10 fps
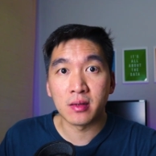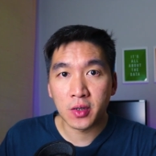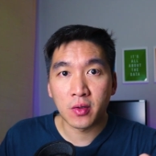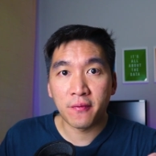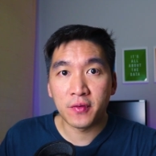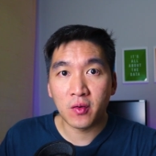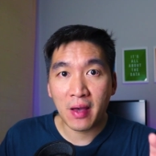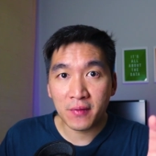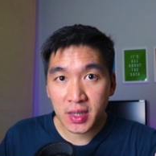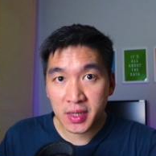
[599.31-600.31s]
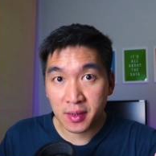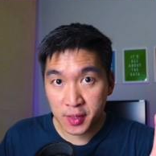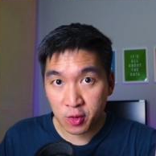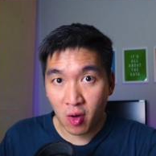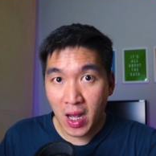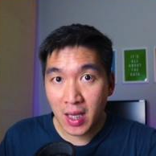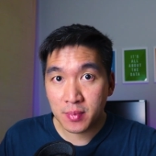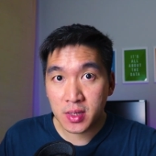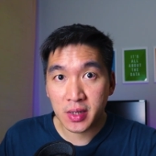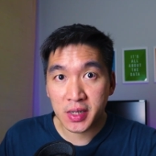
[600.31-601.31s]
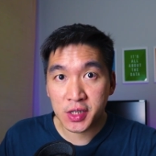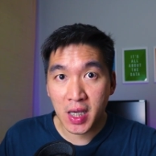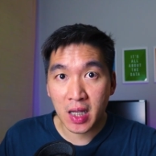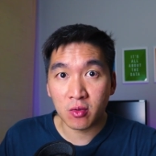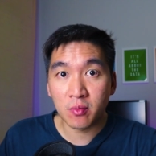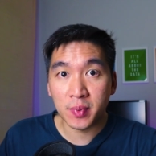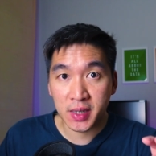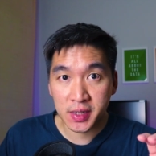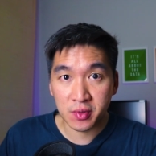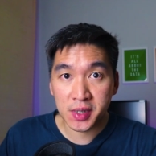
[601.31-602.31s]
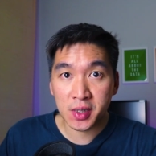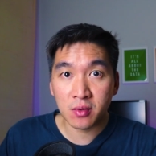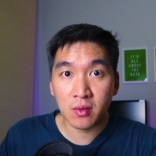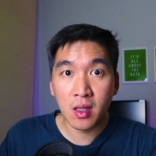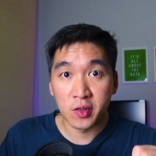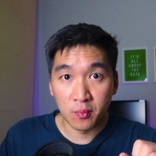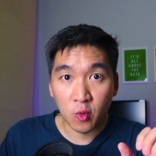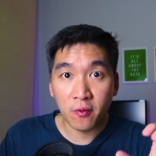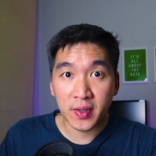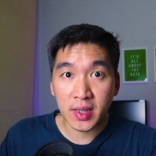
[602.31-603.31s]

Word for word: So if you haven't yet subscribed to this channel, please do so. So more